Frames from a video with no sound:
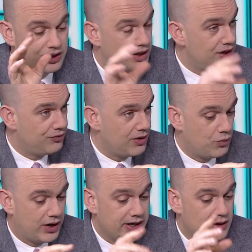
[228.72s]
on the third
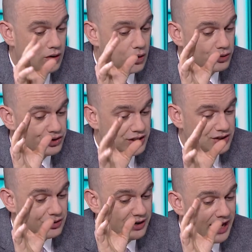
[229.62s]
runway, or
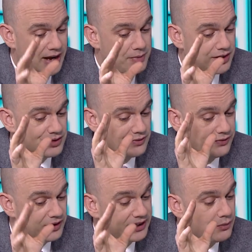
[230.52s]
just on how much of a
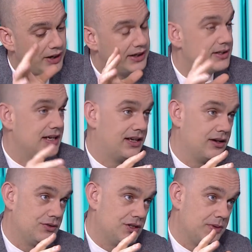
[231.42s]
fucking wanker Zach
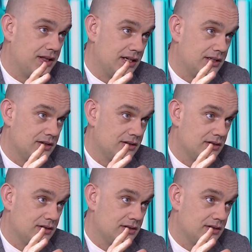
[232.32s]
Goldsmith is?